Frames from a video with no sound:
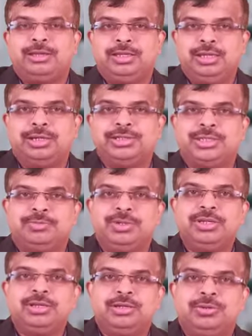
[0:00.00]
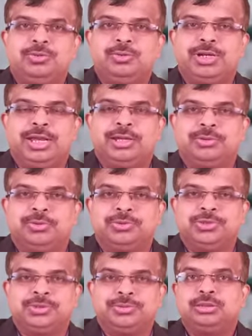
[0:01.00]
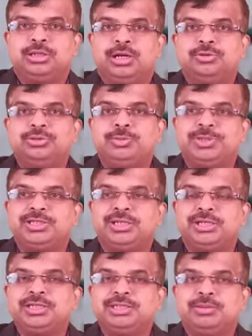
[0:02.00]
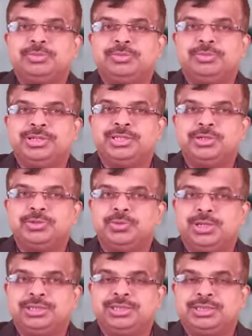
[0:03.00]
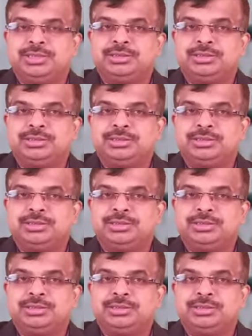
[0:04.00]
ERCP to diagnose how the patient is present to us.